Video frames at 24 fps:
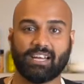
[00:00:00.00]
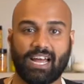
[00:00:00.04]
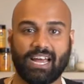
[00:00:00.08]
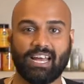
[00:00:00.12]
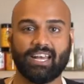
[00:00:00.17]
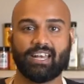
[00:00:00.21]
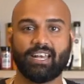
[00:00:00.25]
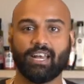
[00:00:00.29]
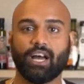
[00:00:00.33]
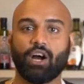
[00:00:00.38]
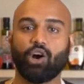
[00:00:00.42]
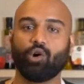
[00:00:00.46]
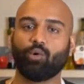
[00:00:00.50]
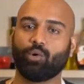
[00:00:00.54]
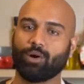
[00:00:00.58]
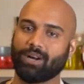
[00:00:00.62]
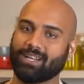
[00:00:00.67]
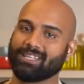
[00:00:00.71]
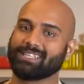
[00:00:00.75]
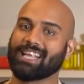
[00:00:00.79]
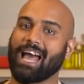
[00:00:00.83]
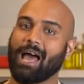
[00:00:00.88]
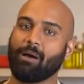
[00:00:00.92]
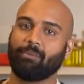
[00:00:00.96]
Right now what
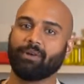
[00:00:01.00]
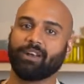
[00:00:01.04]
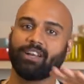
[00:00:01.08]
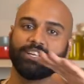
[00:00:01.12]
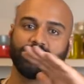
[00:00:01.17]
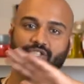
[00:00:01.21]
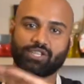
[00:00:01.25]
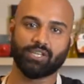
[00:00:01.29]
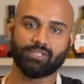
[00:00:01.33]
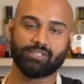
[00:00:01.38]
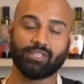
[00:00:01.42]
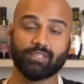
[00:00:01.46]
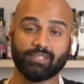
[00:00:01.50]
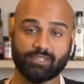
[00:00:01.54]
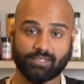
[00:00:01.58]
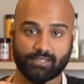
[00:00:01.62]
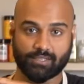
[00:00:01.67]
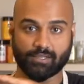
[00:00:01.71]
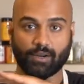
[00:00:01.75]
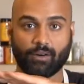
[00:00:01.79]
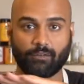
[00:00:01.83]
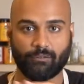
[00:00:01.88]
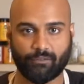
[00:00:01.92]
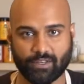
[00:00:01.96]
has happened is just the
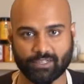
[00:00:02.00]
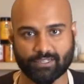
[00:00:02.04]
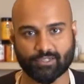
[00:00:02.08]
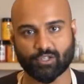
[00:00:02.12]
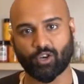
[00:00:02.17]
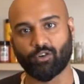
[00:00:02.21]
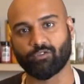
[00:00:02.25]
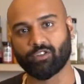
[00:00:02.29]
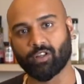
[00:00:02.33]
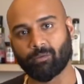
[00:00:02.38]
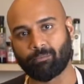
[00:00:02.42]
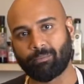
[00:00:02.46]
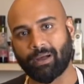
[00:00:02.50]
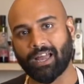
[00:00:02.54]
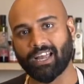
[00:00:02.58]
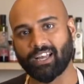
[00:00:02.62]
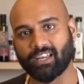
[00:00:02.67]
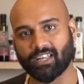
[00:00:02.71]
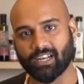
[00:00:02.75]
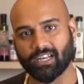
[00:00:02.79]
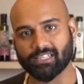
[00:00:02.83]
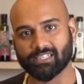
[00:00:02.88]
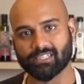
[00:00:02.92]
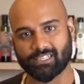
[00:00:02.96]
surface of the pie
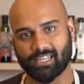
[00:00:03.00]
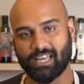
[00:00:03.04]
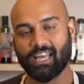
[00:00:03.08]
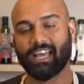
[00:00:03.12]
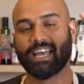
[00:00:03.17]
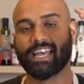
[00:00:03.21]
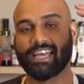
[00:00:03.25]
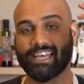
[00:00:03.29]
crust